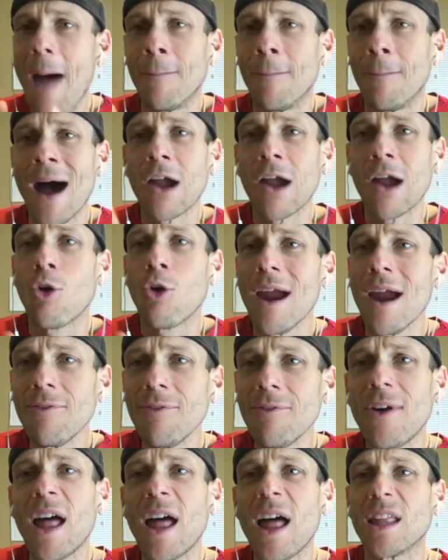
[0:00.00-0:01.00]
My
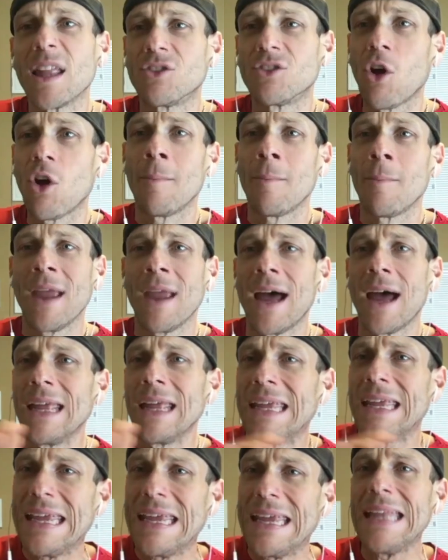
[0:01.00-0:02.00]
grandfather taught me how
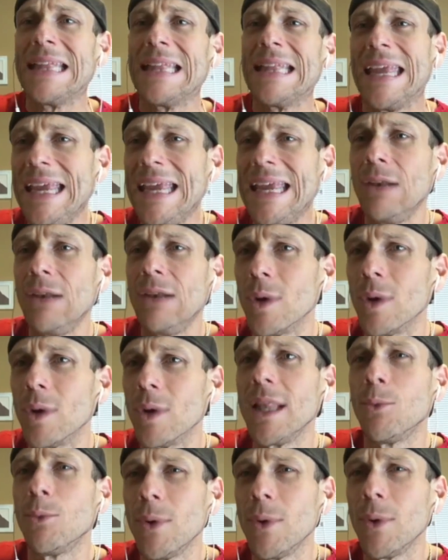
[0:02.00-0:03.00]
to get the heat
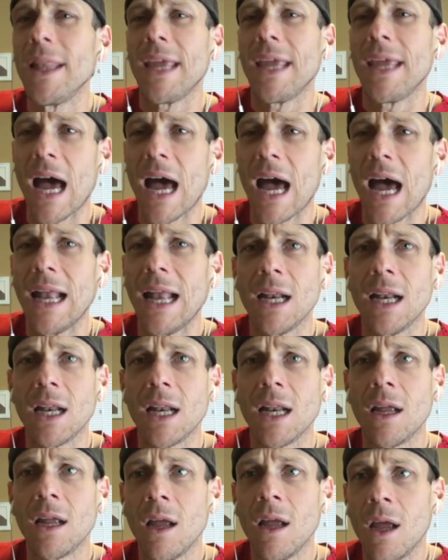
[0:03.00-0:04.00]
really, really hot
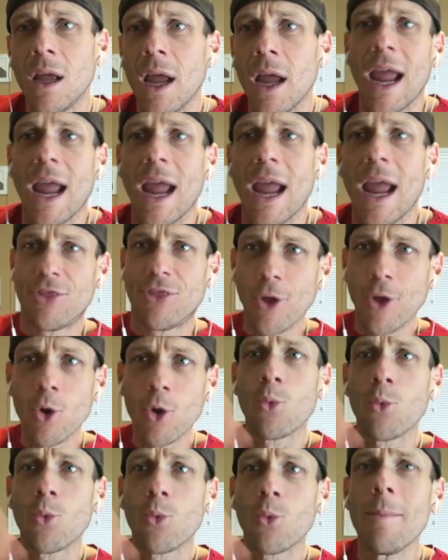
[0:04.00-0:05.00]
and
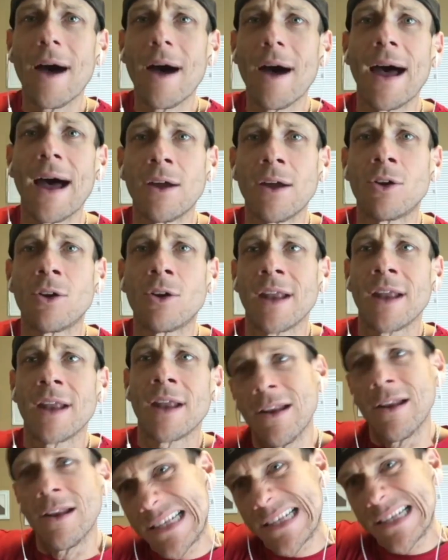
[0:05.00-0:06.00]
throw the ribeye on
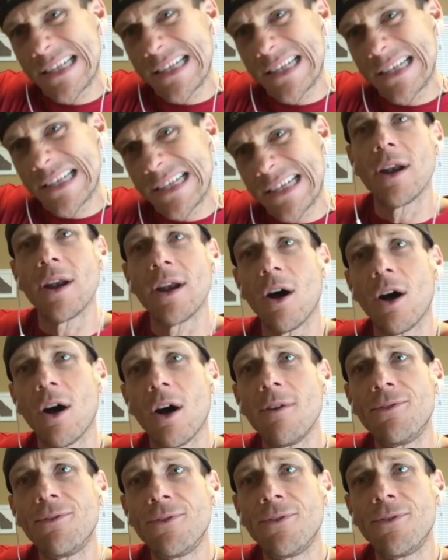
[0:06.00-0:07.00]
there and sear it
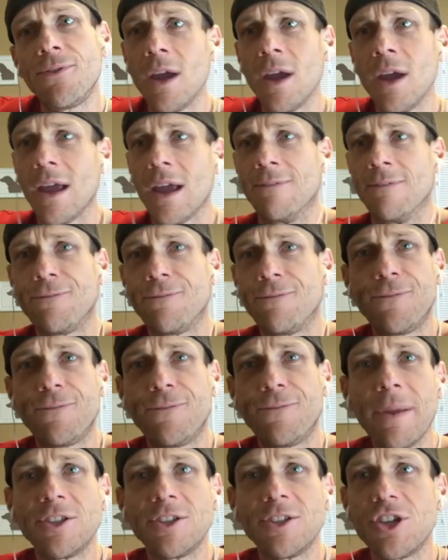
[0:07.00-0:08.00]
off and
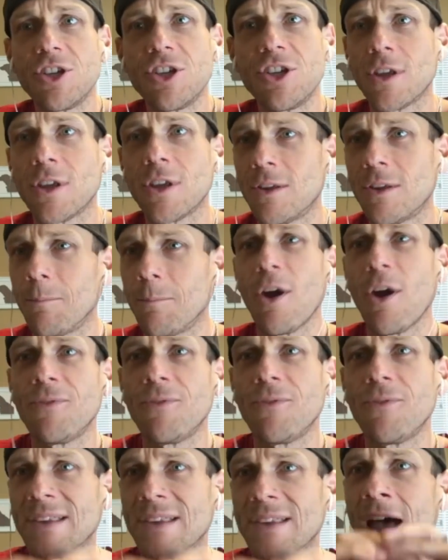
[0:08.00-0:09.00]
flip it just at the
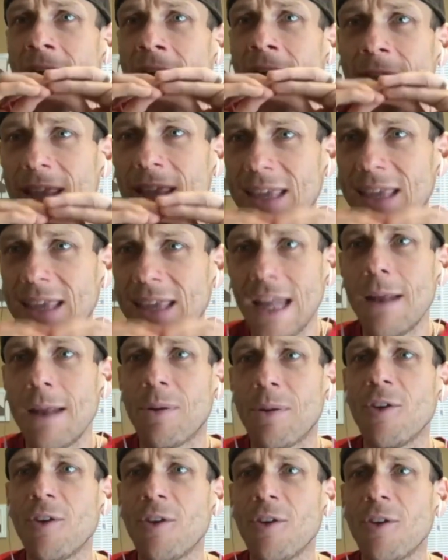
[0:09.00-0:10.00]
perfect time to get
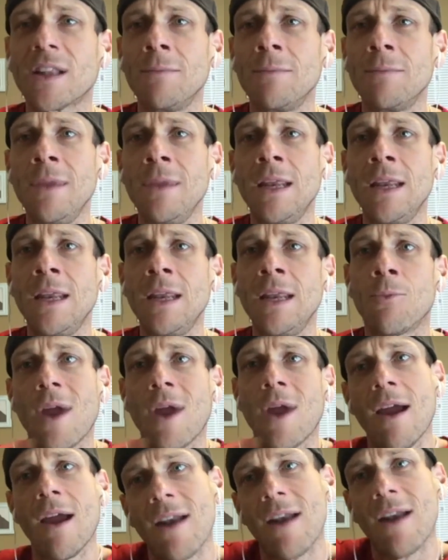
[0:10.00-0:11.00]
it perfectly medium
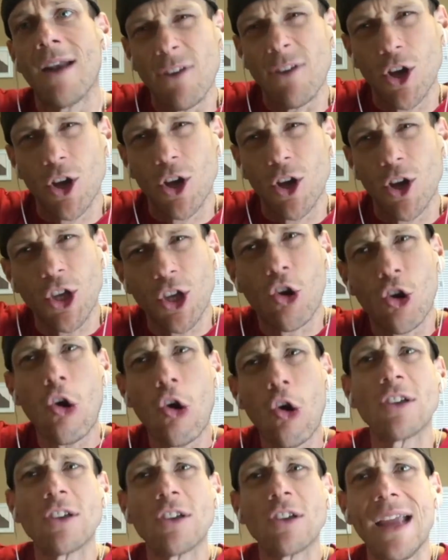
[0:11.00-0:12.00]
rare and have a good
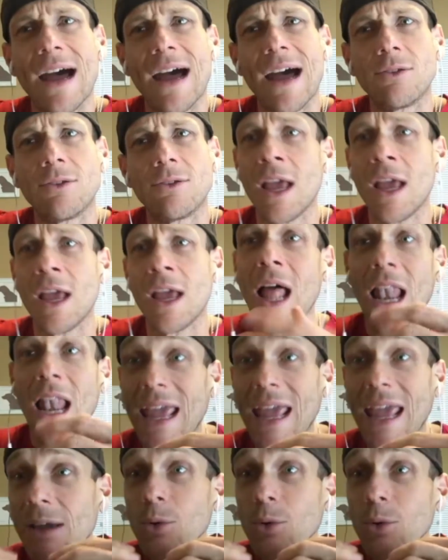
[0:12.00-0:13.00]
crusty outside.
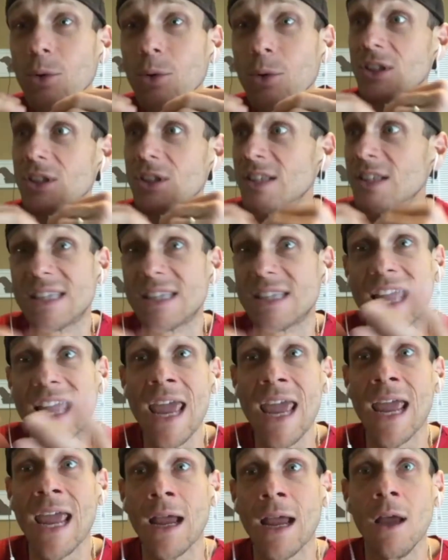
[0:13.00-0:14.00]
Like, it was this
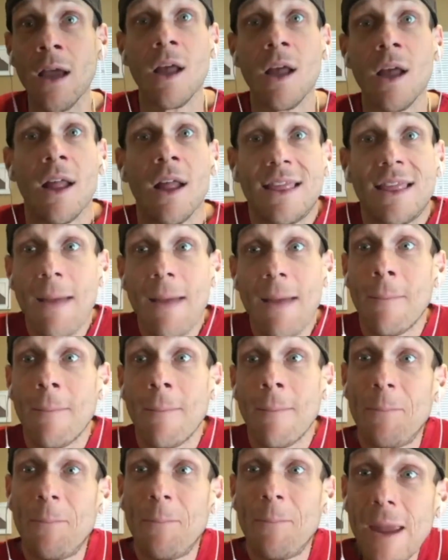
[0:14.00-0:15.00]
thing that
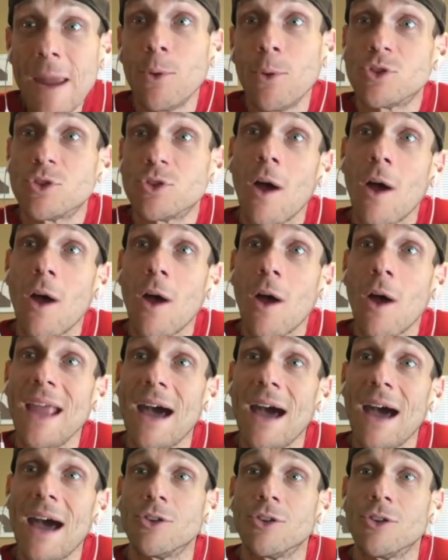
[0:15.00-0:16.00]
my people taught me
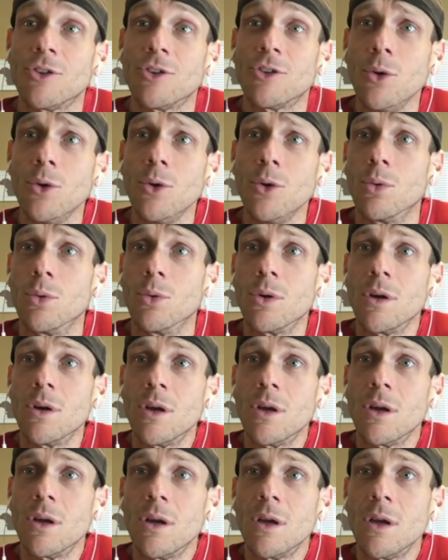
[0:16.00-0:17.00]
how to do.
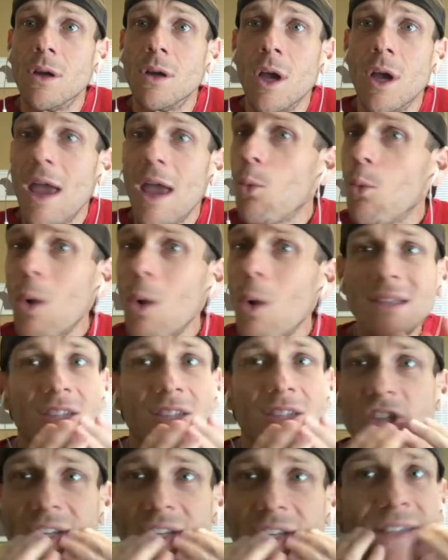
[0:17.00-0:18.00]
It
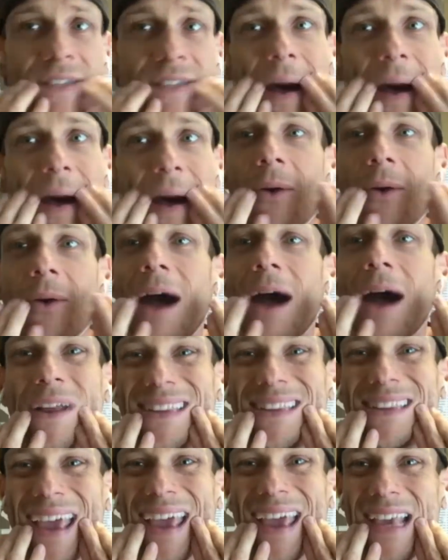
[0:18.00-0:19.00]
wasn't just about how
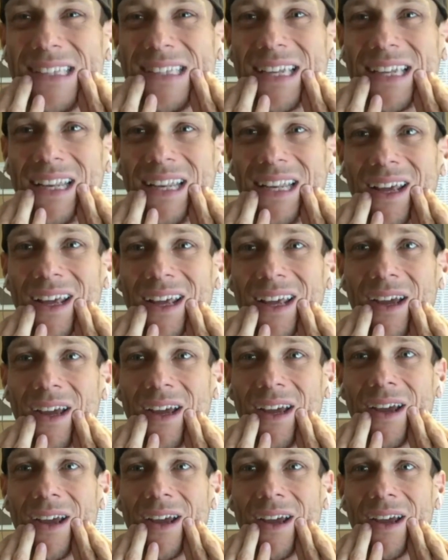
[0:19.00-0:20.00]
it tasted.
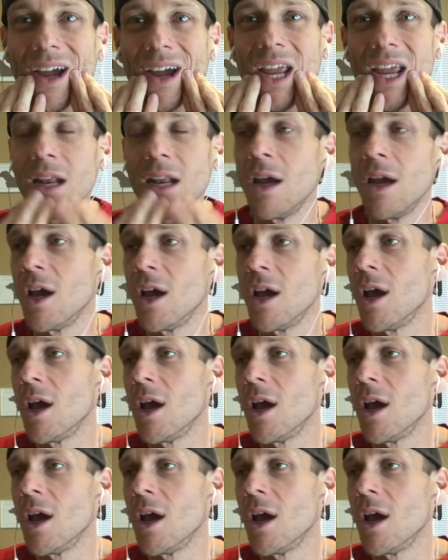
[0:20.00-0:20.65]
right?